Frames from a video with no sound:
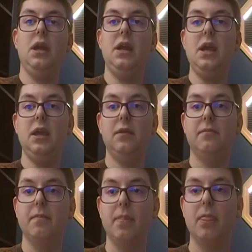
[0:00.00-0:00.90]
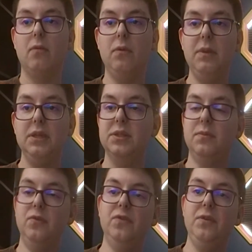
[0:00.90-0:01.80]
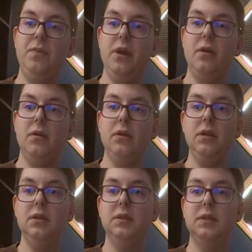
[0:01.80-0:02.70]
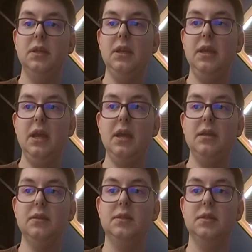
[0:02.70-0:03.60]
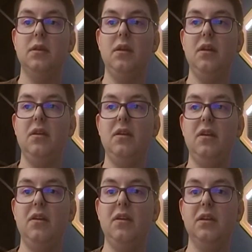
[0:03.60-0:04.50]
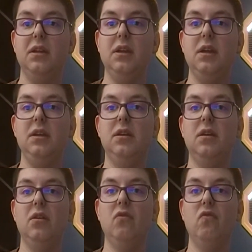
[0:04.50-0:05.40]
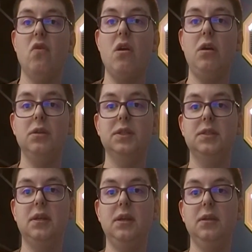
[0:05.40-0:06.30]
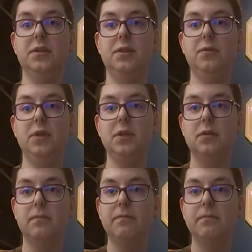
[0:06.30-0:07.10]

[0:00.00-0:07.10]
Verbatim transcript: And hey, what makes the movie better is it has a kind of raw style to it.